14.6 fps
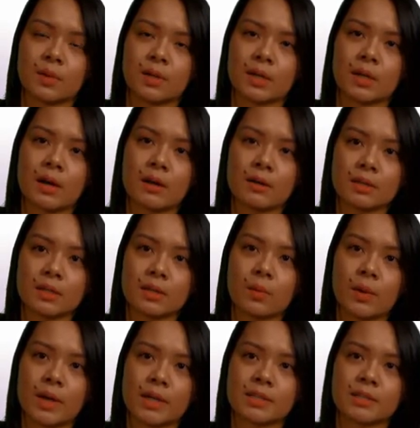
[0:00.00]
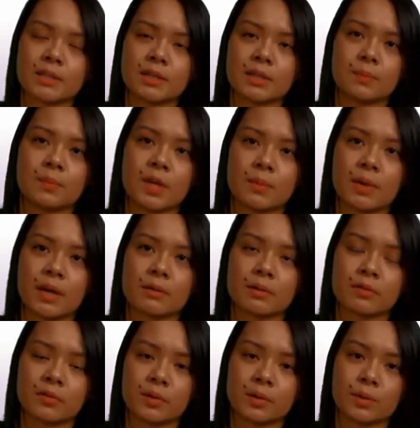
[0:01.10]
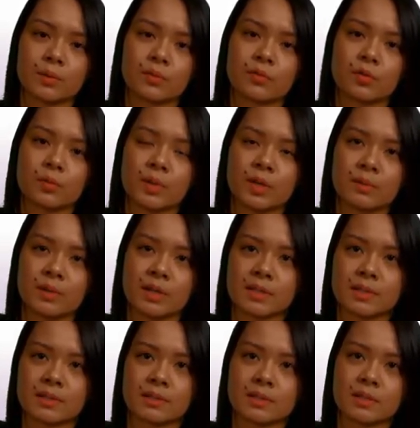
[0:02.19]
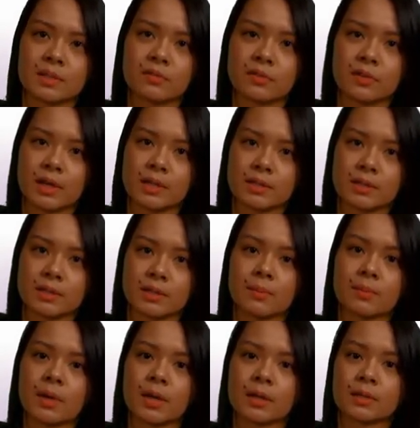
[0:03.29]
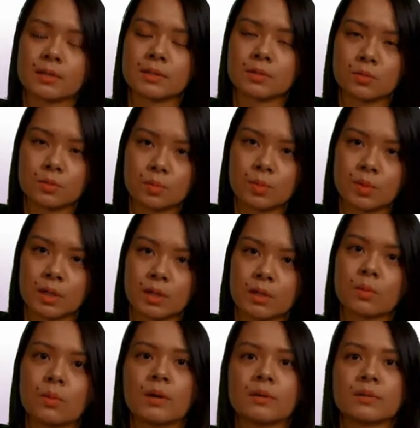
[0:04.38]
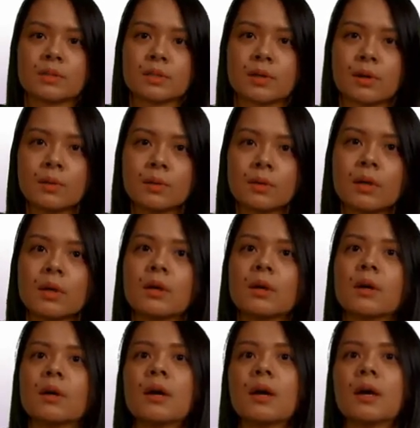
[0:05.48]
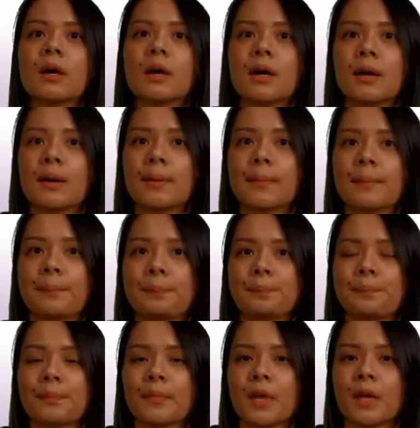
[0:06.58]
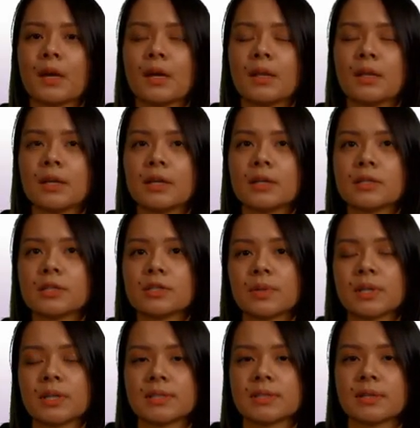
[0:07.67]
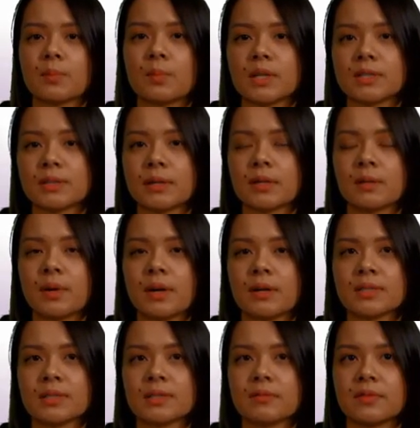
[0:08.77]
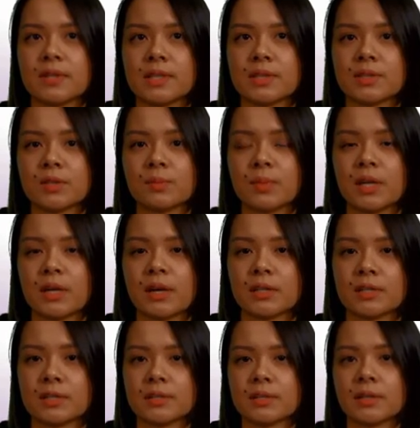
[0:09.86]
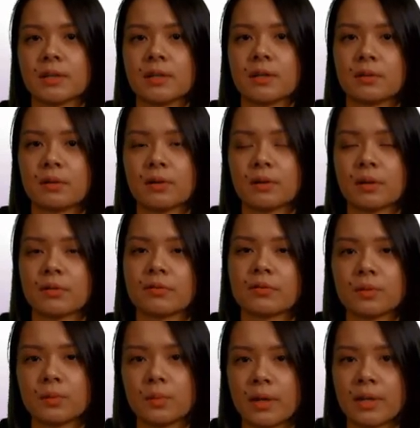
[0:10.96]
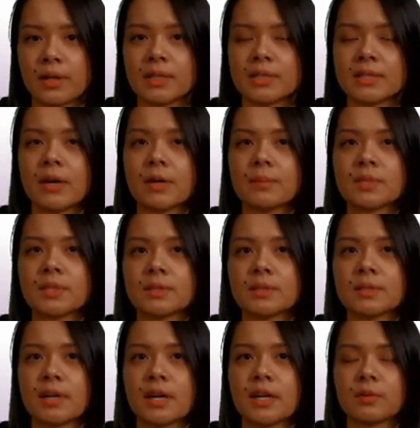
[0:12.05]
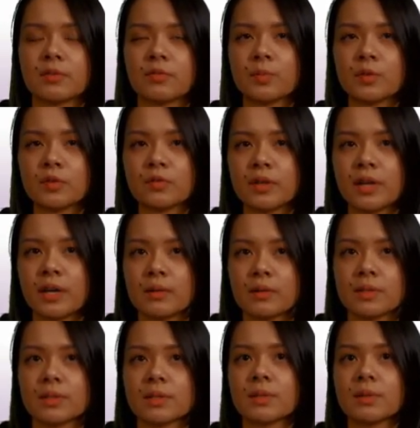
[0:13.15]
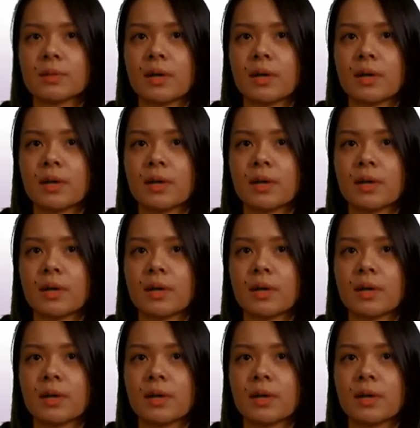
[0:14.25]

we're currently awaiting PBAC review for PBS listing for that, so that may still be a while to go. And then doing a side-by-side comparison of these 2 medications, and I'll go through one at a time. So starting with Buvidal, so